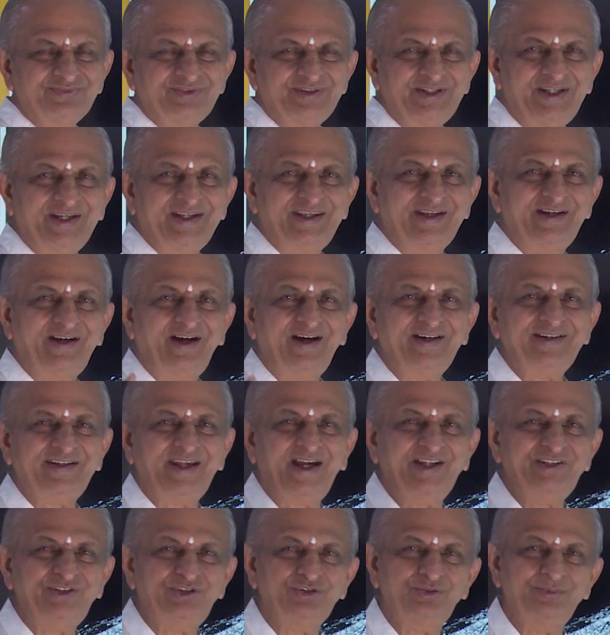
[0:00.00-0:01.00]
He cannot
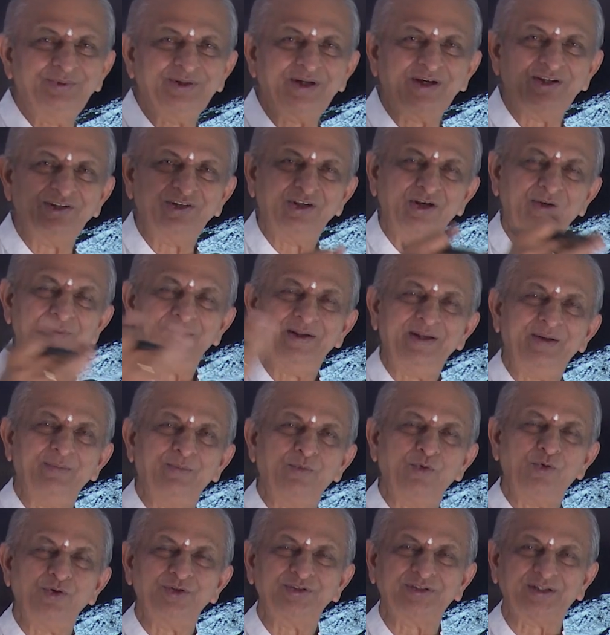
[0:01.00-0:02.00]
catch you because you will be in
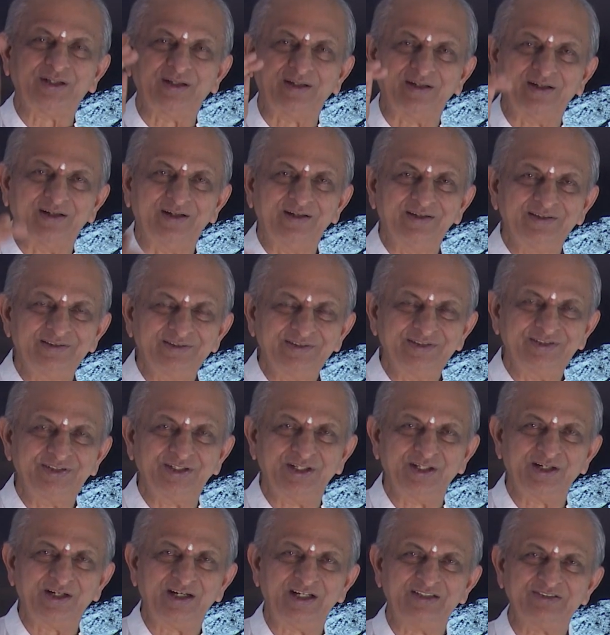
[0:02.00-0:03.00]
motion.
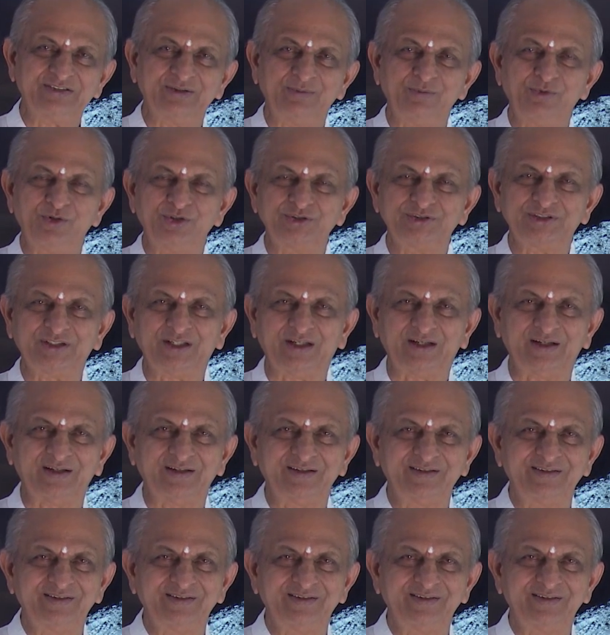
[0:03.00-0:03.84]
Sir also motion.